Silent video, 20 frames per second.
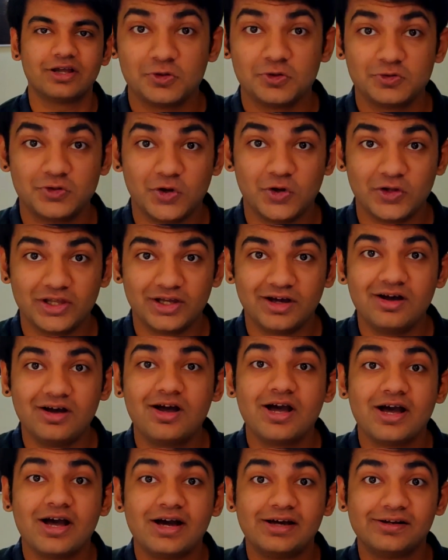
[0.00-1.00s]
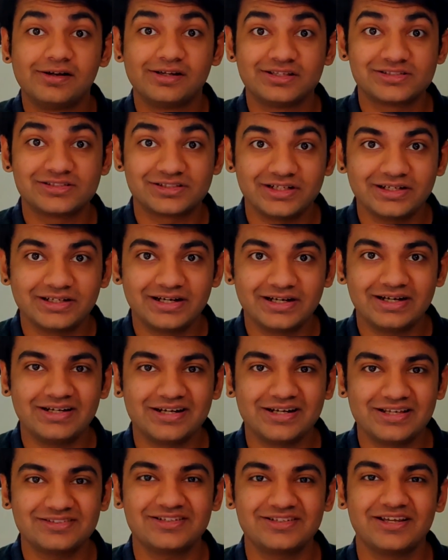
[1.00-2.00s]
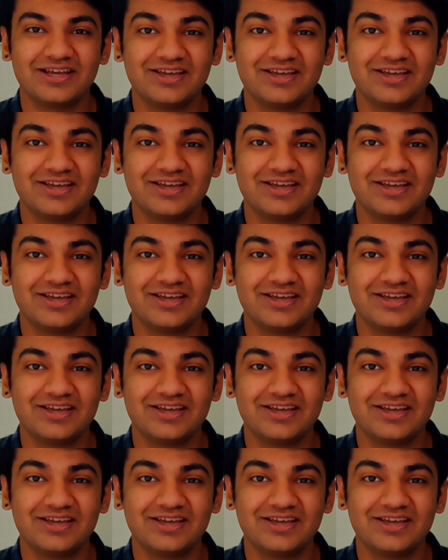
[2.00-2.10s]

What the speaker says: So here, restricted list